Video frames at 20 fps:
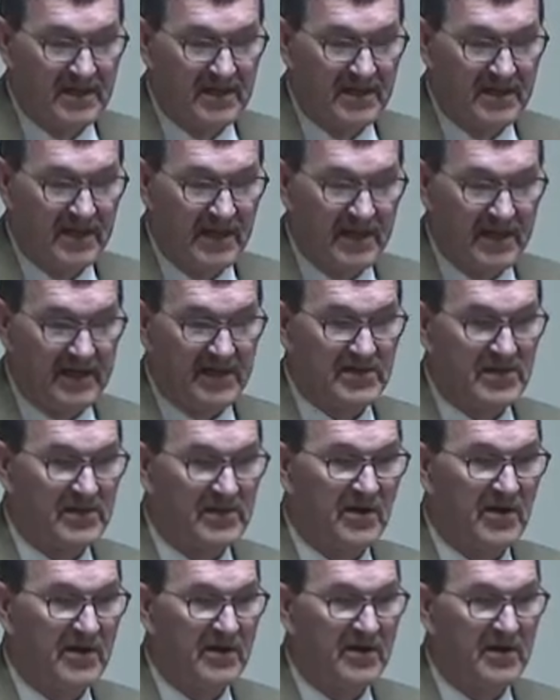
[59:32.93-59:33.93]
How do you
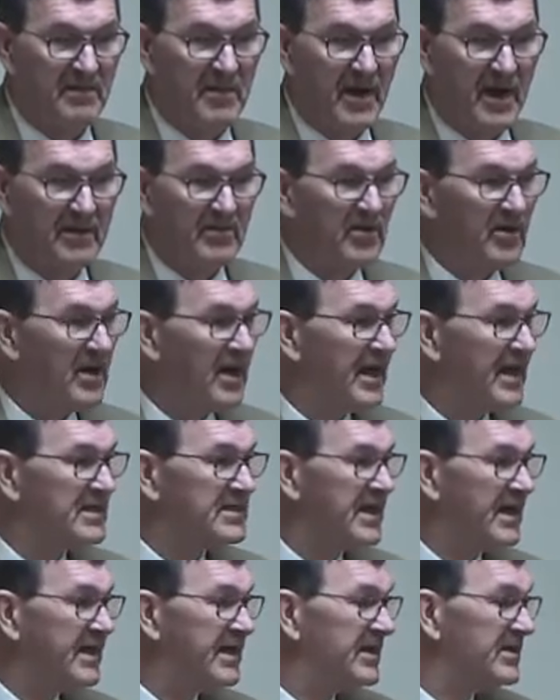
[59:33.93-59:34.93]
start a Bible class?
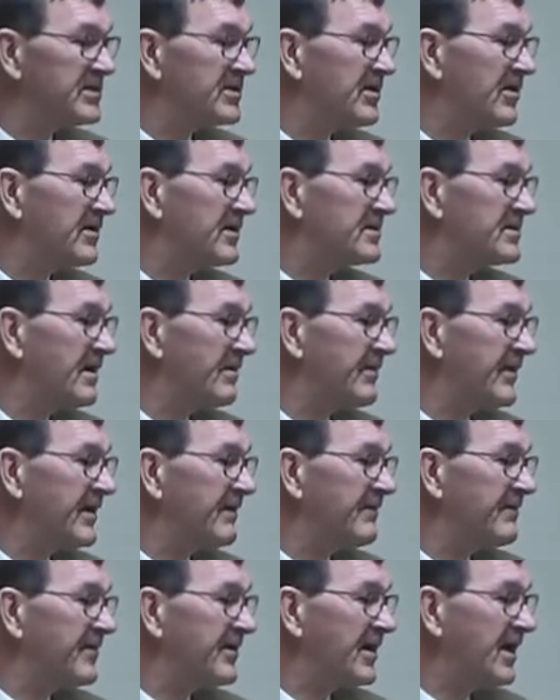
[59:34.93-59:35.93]
How do you start something
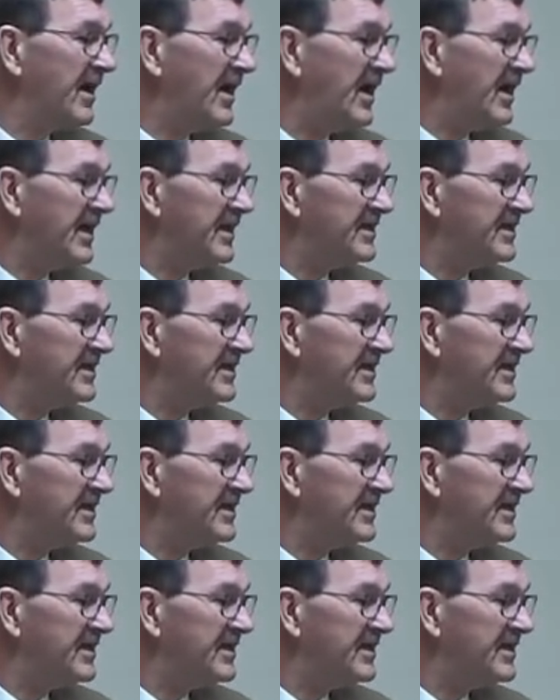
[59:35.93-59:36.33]
for God?